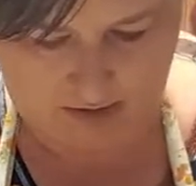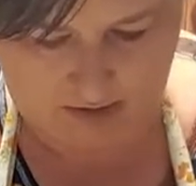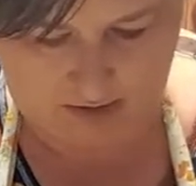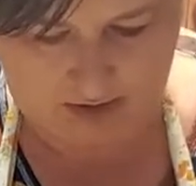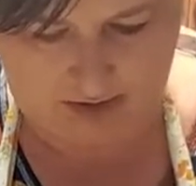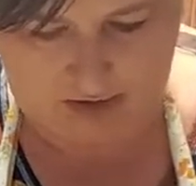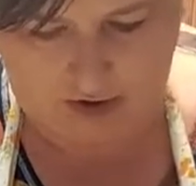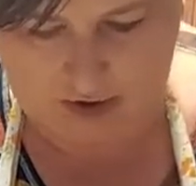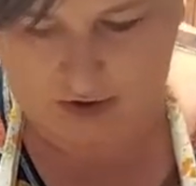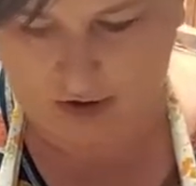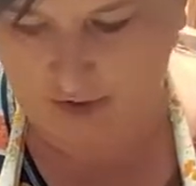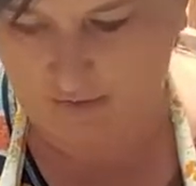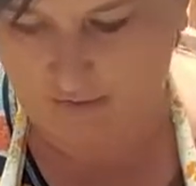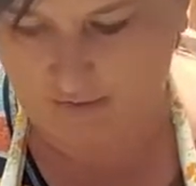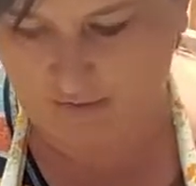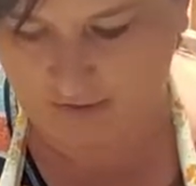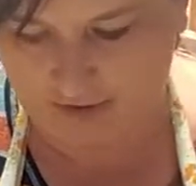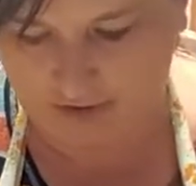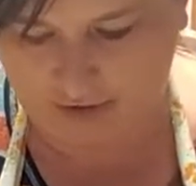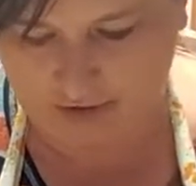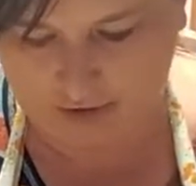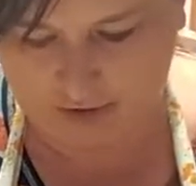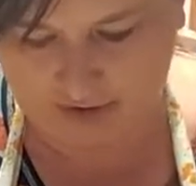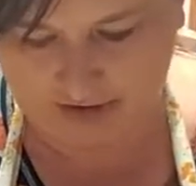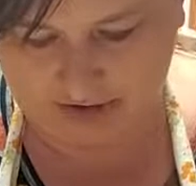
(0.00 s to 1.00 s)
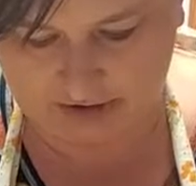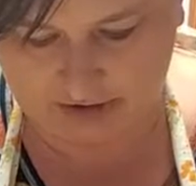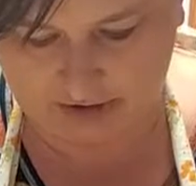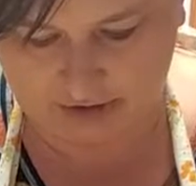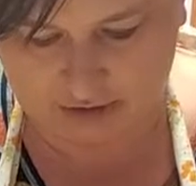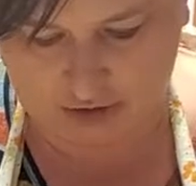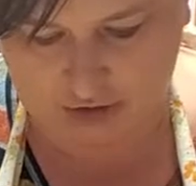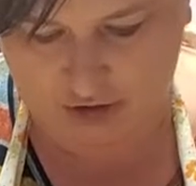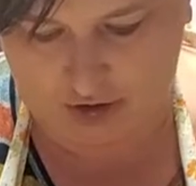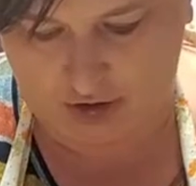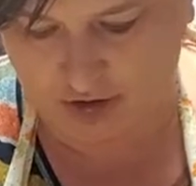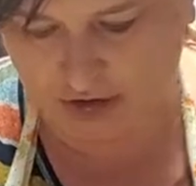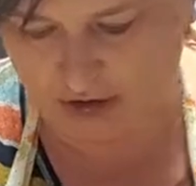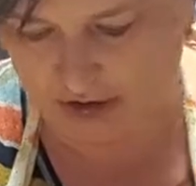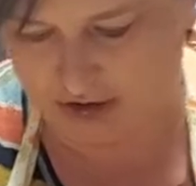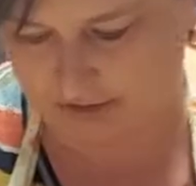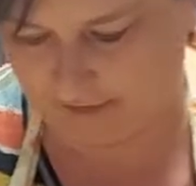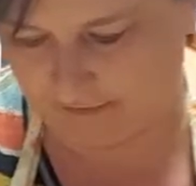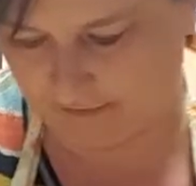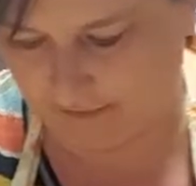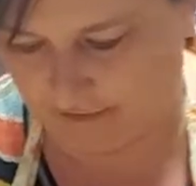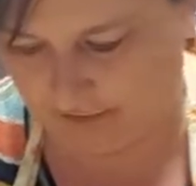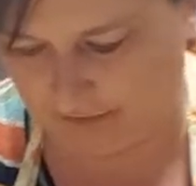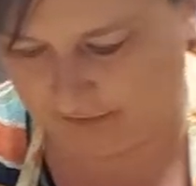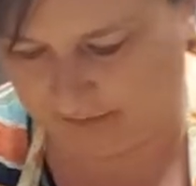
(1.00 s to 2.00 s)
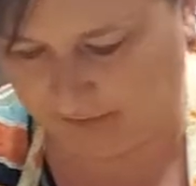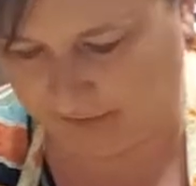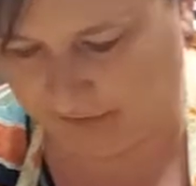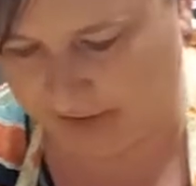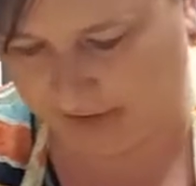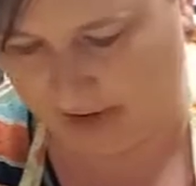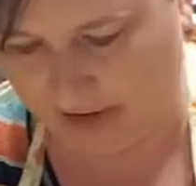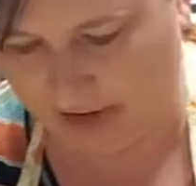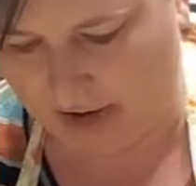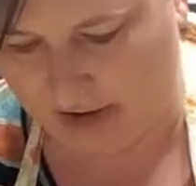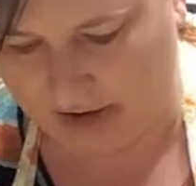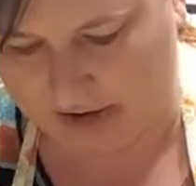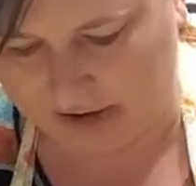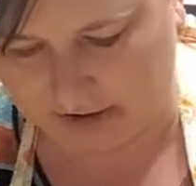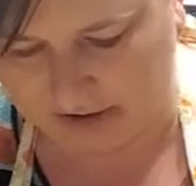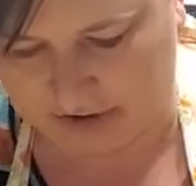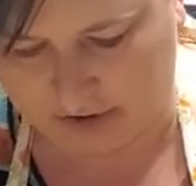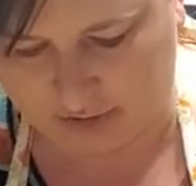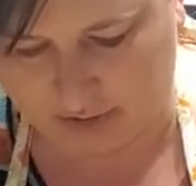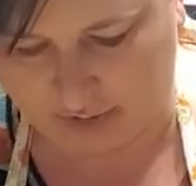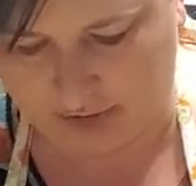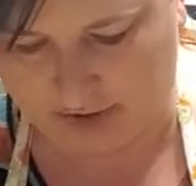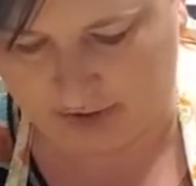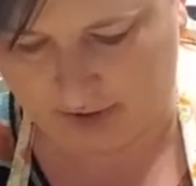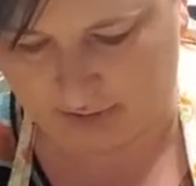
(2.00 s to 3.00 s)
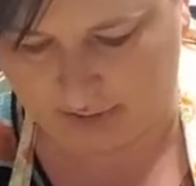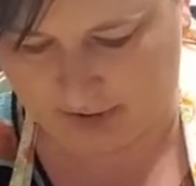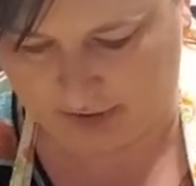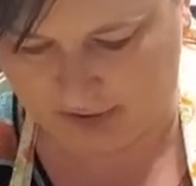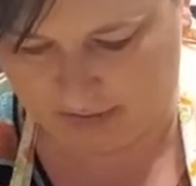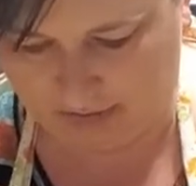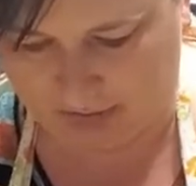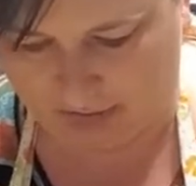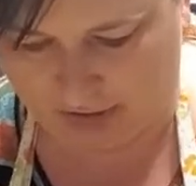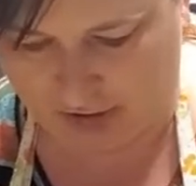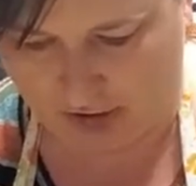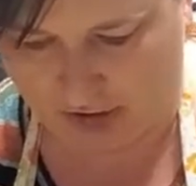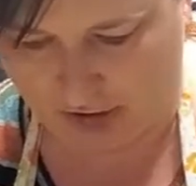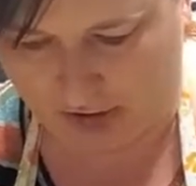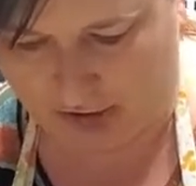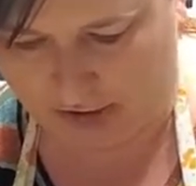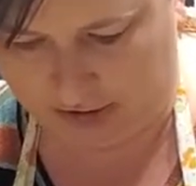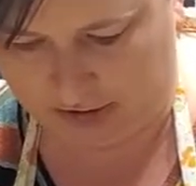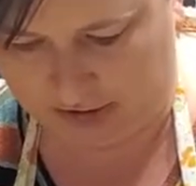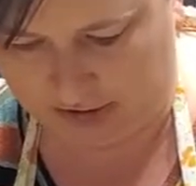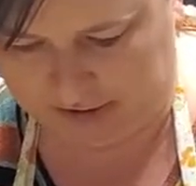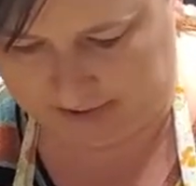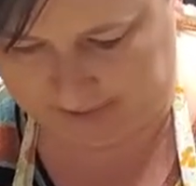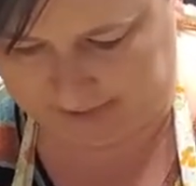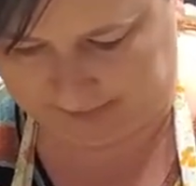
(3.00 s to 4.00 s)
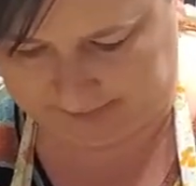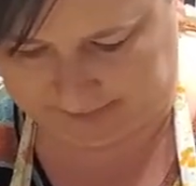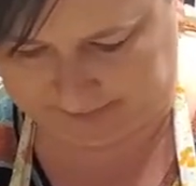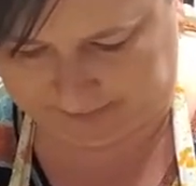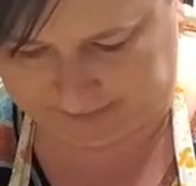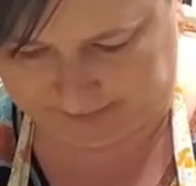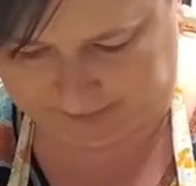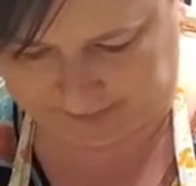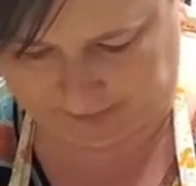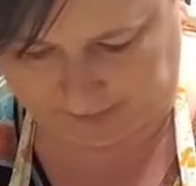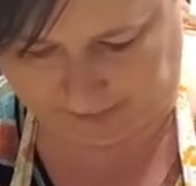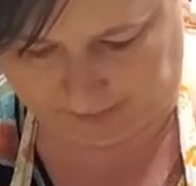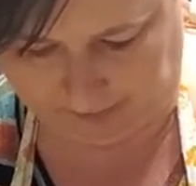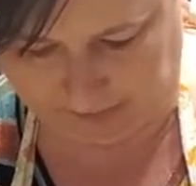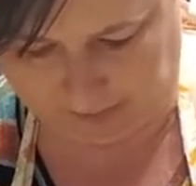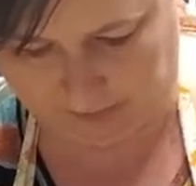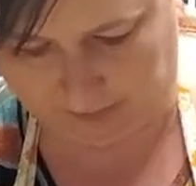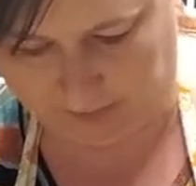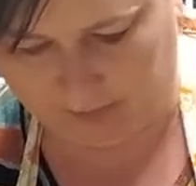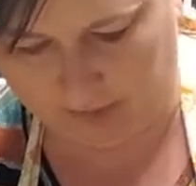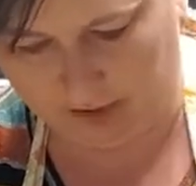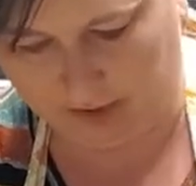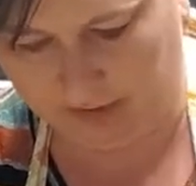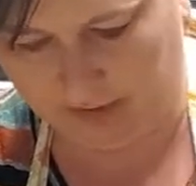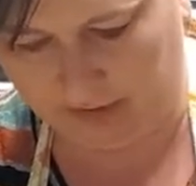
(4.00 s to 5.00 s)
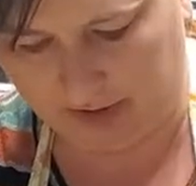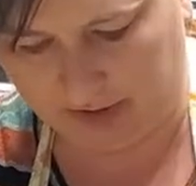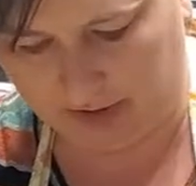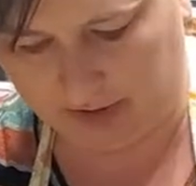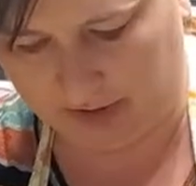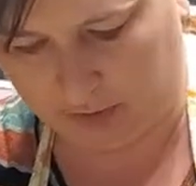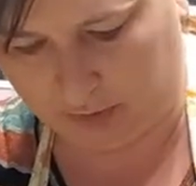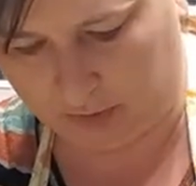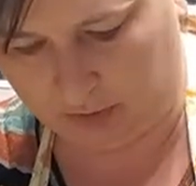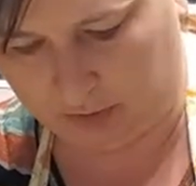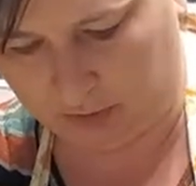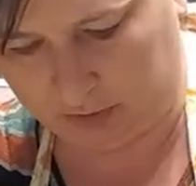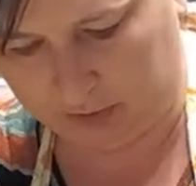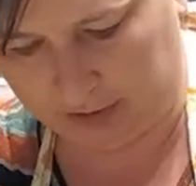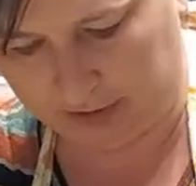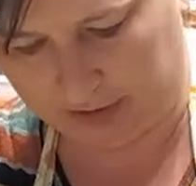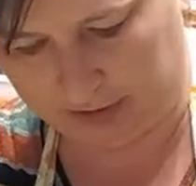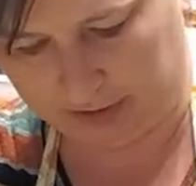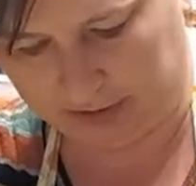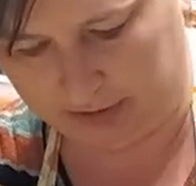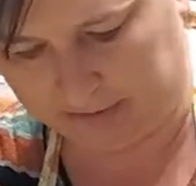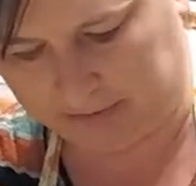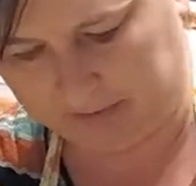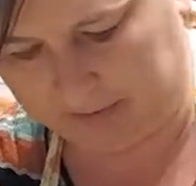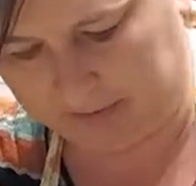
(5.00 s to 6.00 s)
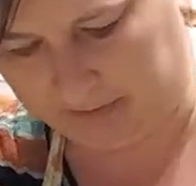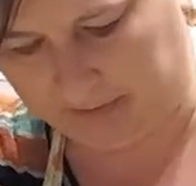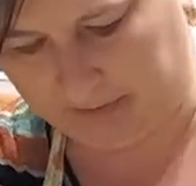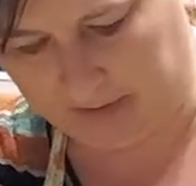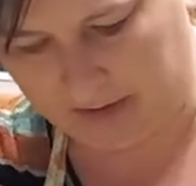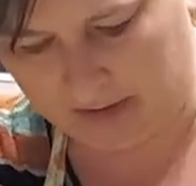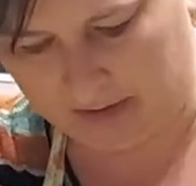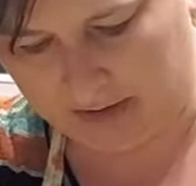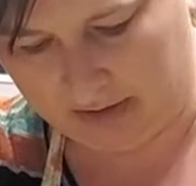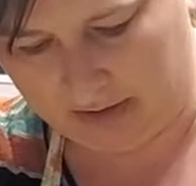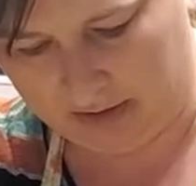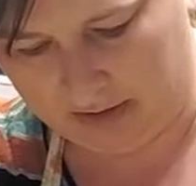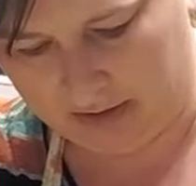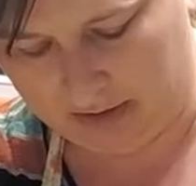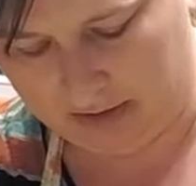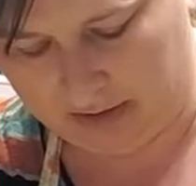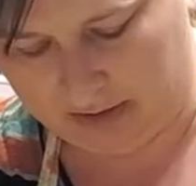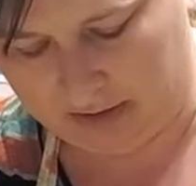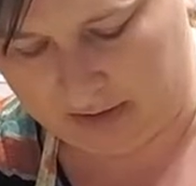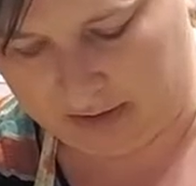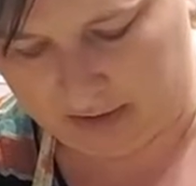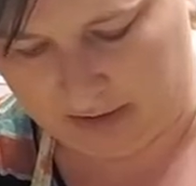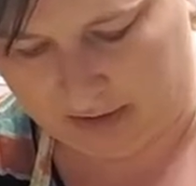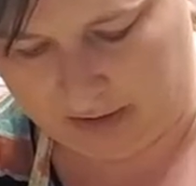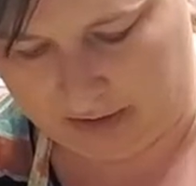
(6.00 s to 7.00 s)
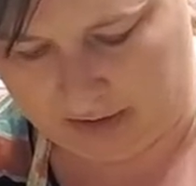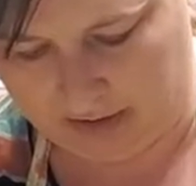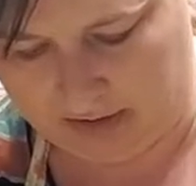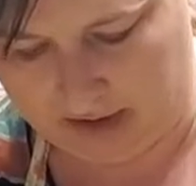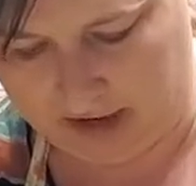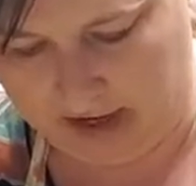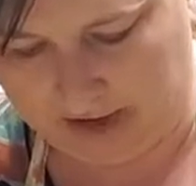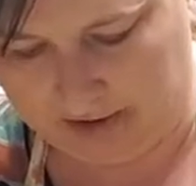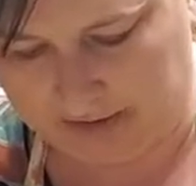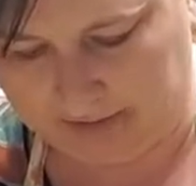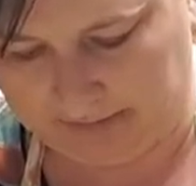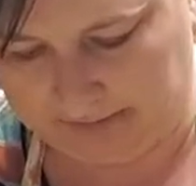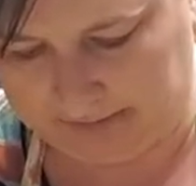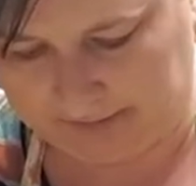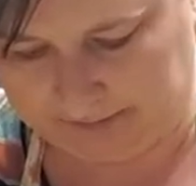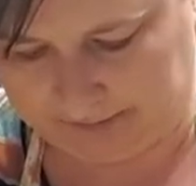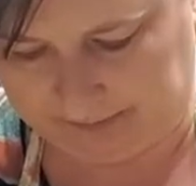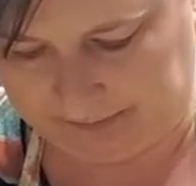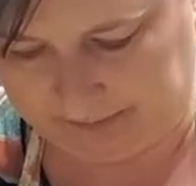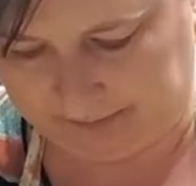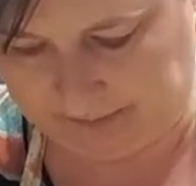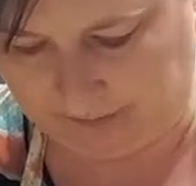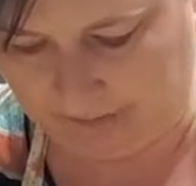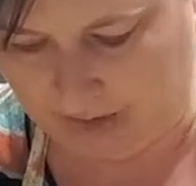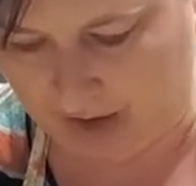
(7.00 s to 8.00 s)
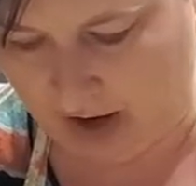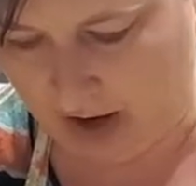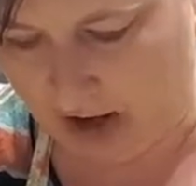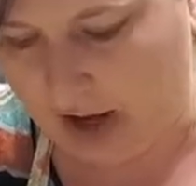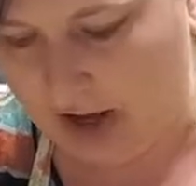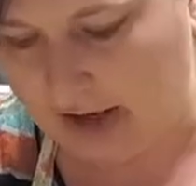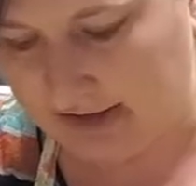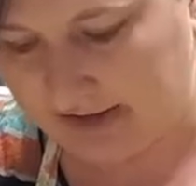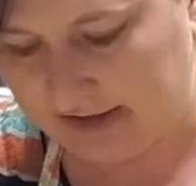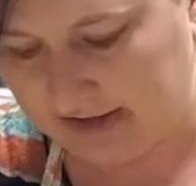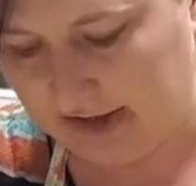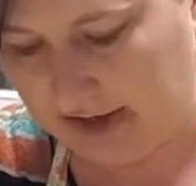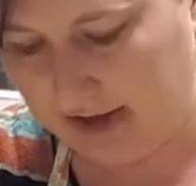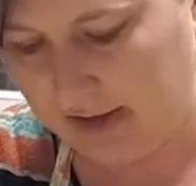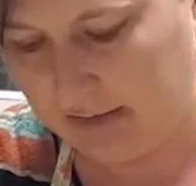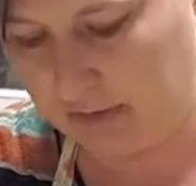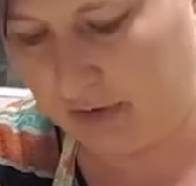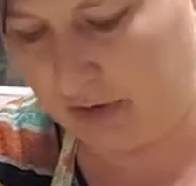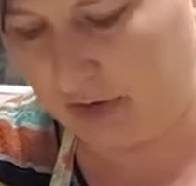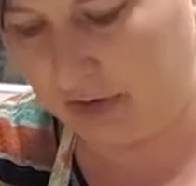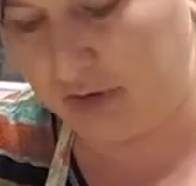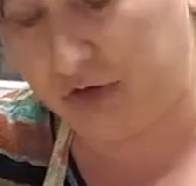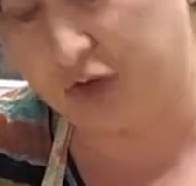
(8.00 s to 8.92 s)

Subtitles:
And hopefully you did a long enough saran wrap log that it will work. Now, some